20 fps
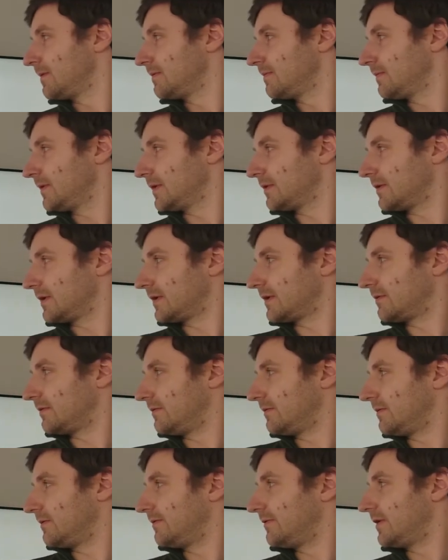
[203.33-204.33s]
And
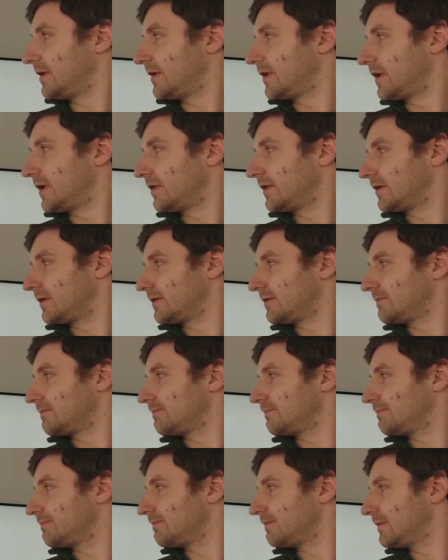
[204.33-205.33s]
there are like
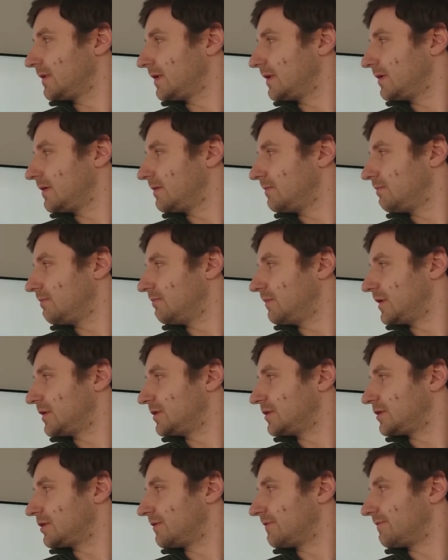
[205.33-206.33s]
a
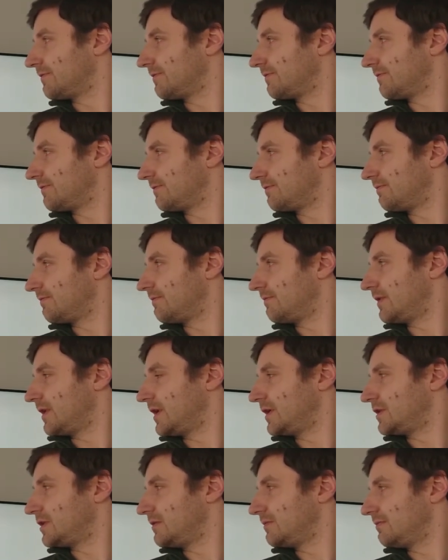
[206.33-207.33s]
bunch of
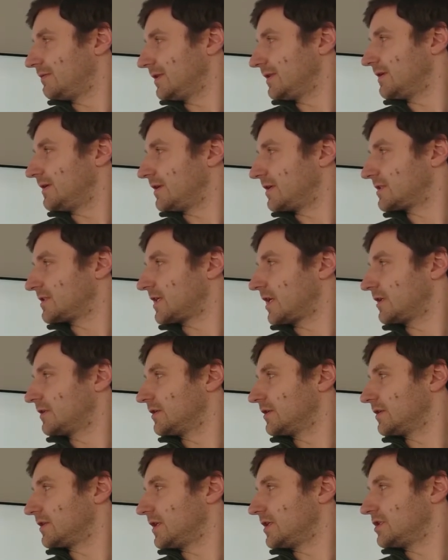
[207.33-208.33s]
a
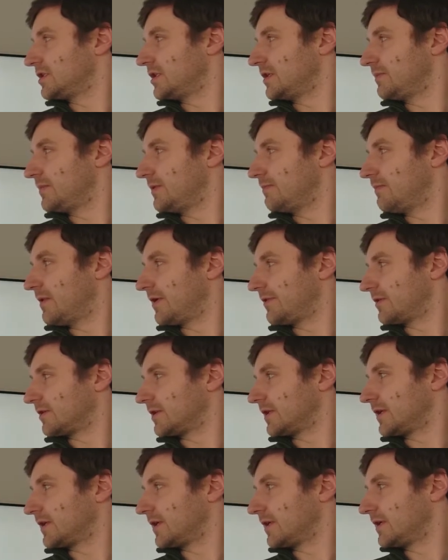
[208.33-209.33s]
standard HTTP method.
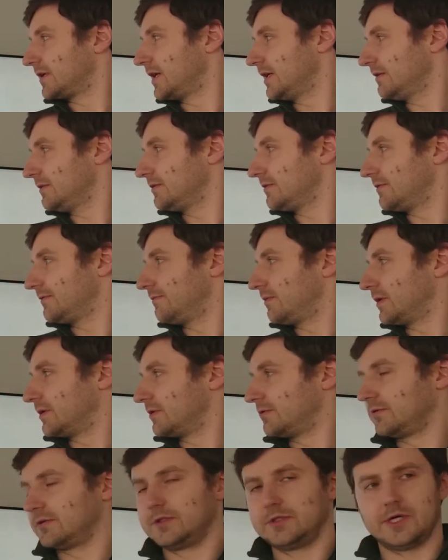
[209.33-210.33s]
Like get, you want
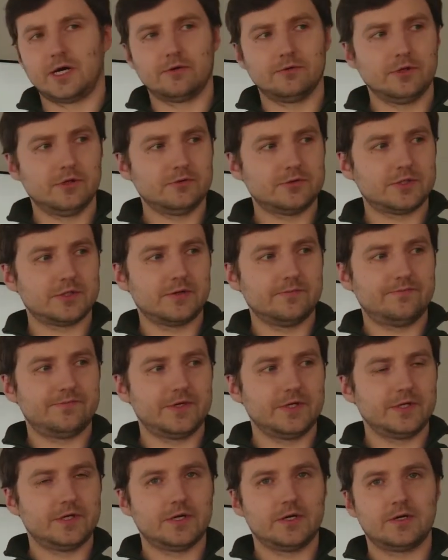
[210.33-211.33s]
to download
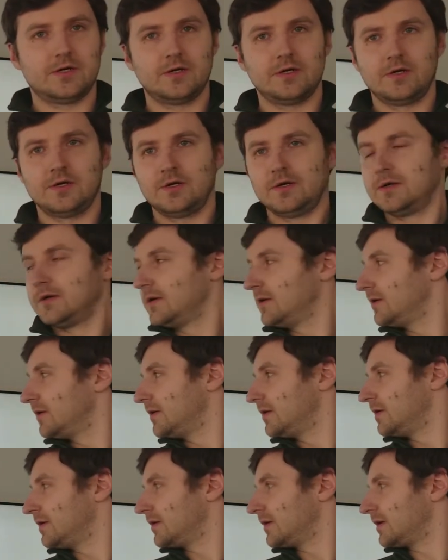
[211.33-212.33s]
something.
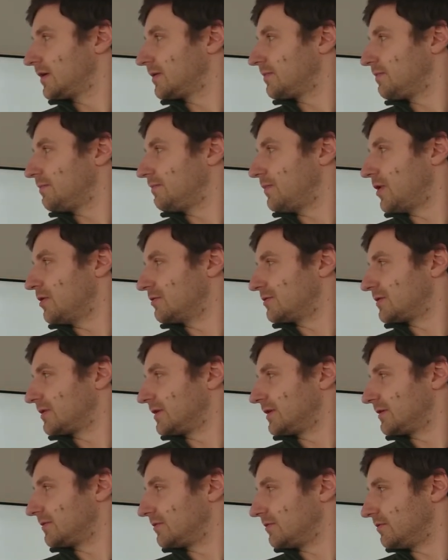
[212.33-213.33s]
Like post,
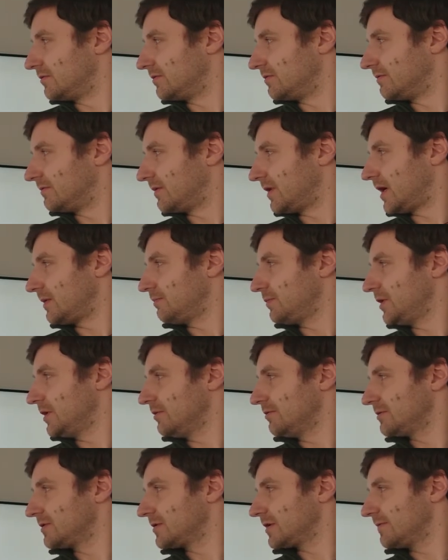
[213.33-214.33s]
like to
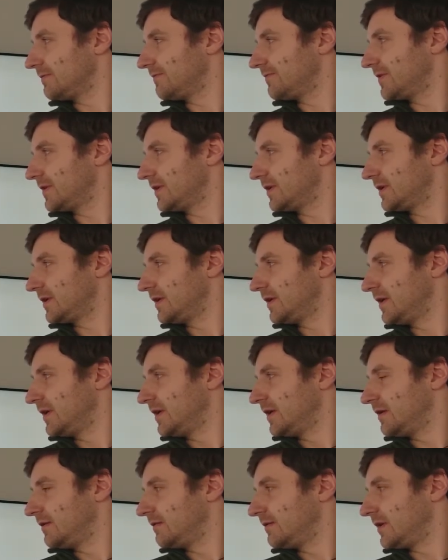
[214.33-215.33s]
upload something.
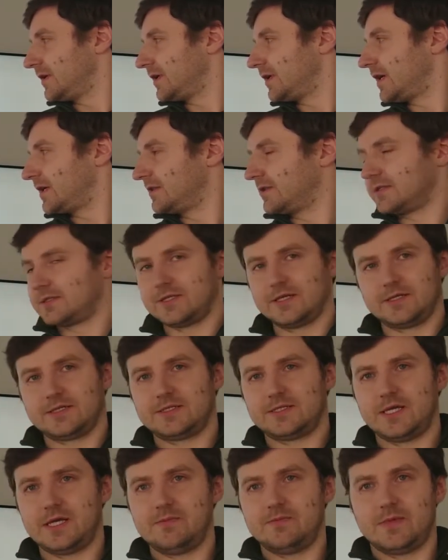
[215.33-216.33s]
Head is like
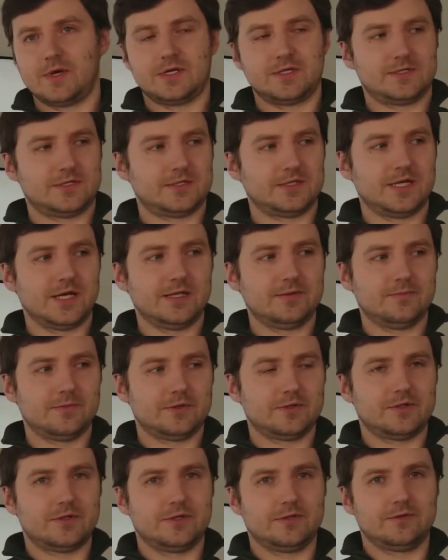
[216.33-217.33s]
same as get,
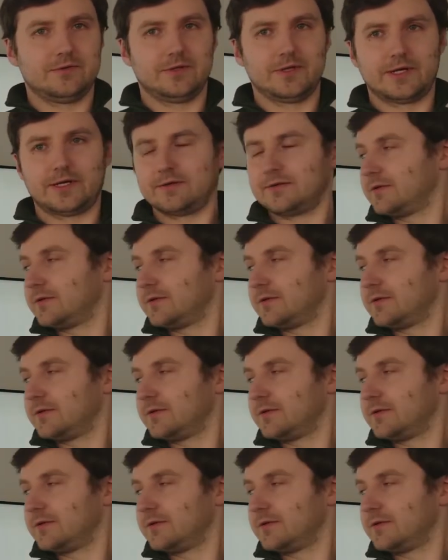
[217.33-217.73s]
but you